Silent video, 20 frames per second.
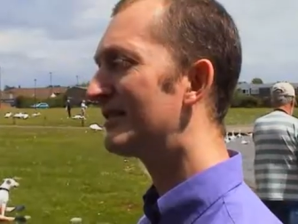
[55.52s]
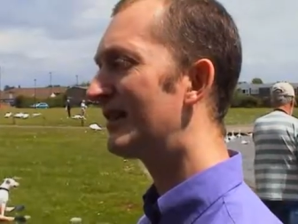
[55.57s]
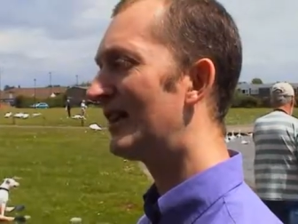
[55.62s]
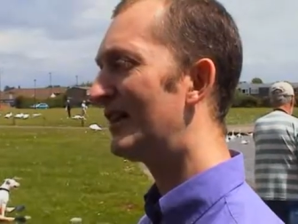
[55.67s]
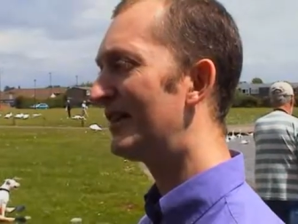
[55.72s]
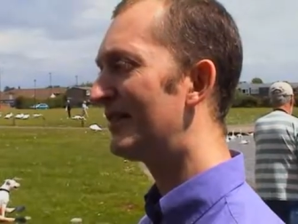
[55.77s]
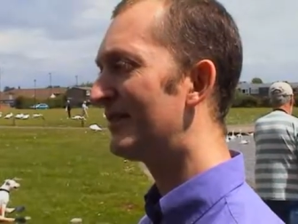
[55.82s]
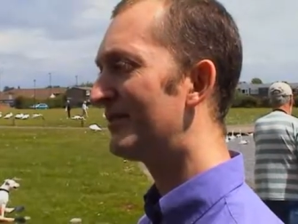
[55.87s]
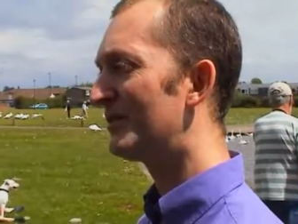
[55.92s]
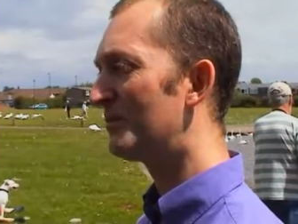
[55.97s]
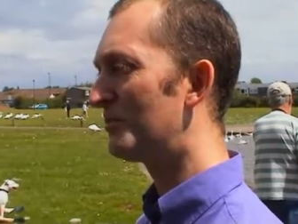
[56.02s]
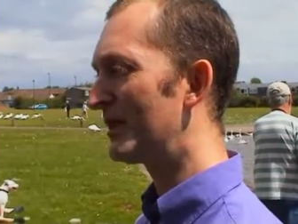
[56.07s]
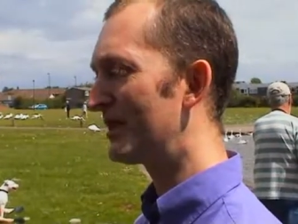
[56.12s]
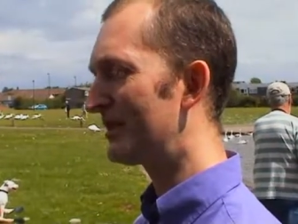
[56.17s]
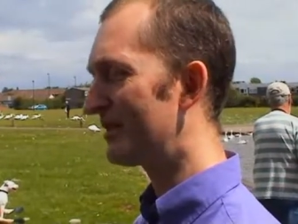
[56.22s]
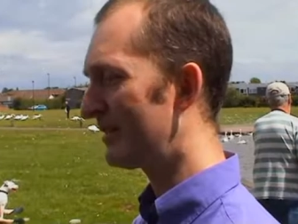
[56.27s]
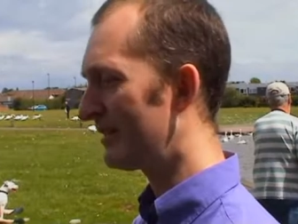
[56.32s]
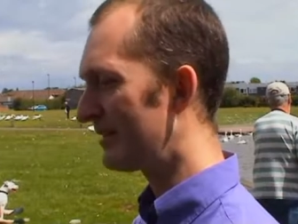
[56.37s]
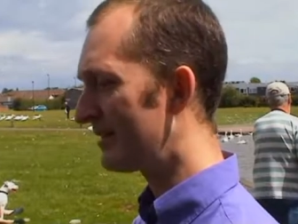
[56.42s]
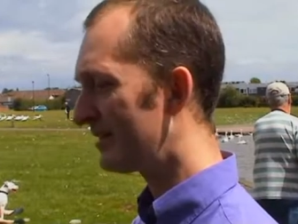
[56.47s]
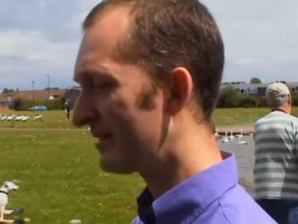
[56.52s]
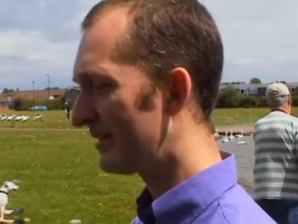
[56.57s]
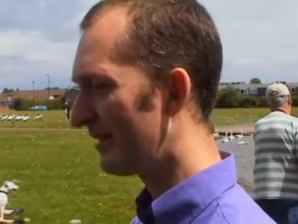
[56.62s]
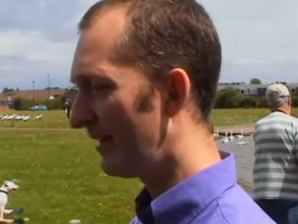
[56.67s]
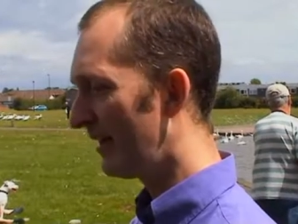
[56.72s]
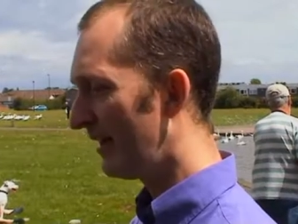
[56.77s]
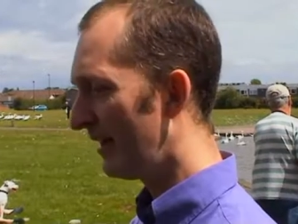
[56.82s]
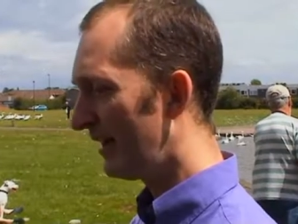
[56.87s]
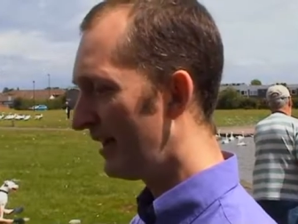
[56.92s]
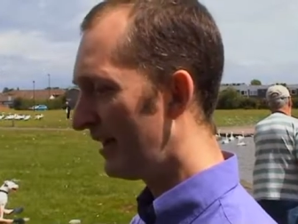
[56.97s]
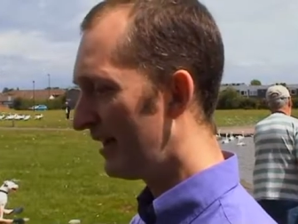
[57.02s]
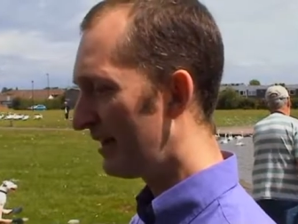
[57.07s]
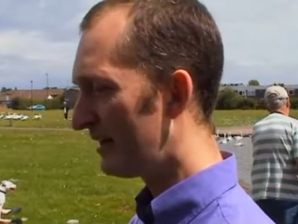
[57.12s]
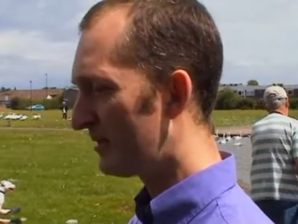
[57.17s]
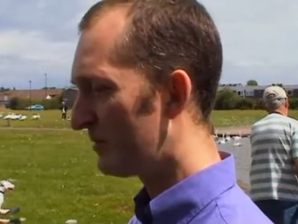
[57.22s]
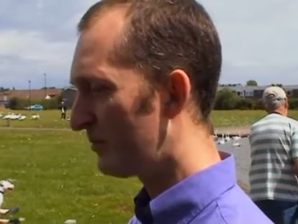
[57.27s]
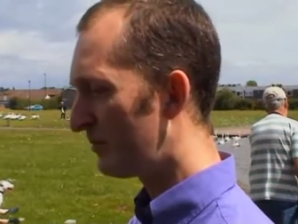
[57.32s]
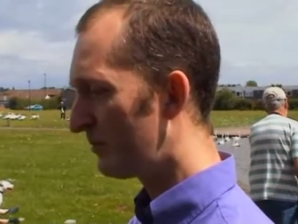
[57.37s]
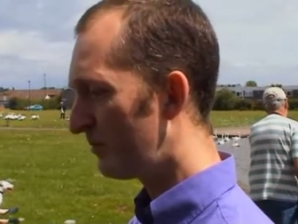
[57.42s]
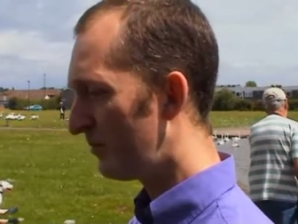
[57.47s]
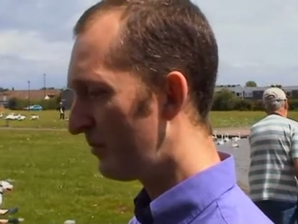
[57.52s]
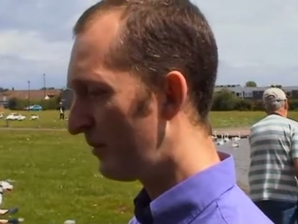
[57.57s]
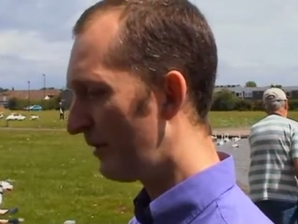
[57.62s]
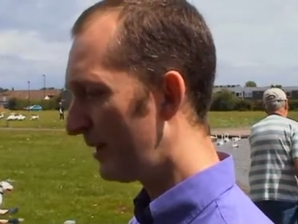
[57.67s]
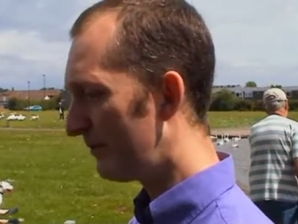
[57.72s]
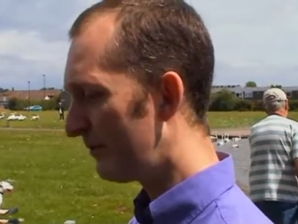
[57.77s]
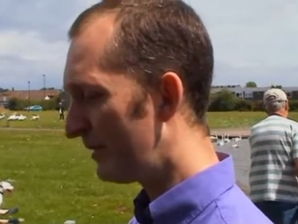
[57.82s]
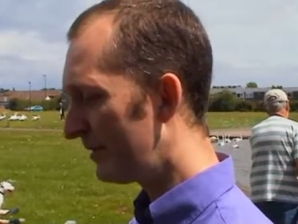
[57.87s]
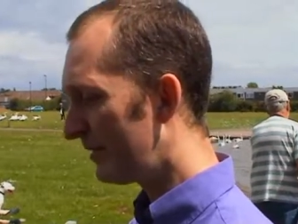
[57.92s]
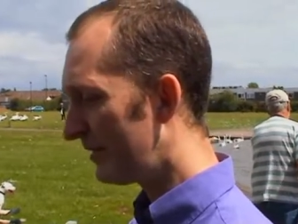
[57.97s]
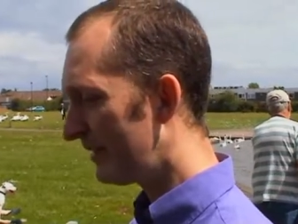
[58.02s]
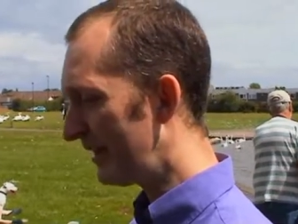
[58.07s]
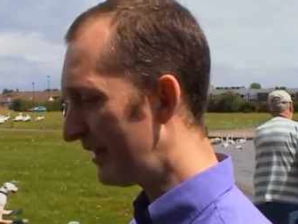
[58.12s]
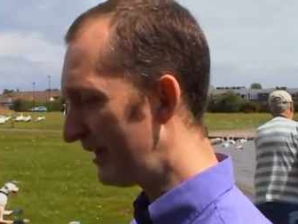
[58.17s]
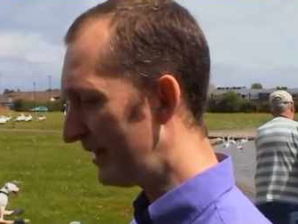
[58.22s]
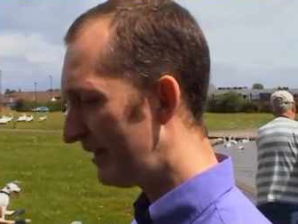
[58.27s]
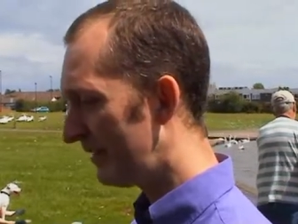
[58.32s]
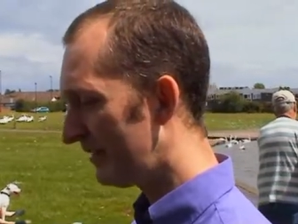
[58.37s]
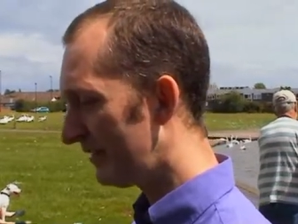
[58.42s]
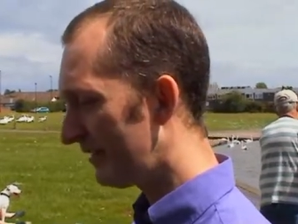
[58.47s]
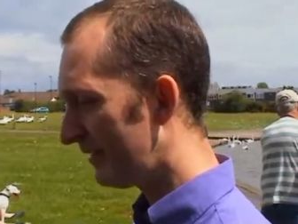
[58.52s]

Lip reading: side of the business is primarily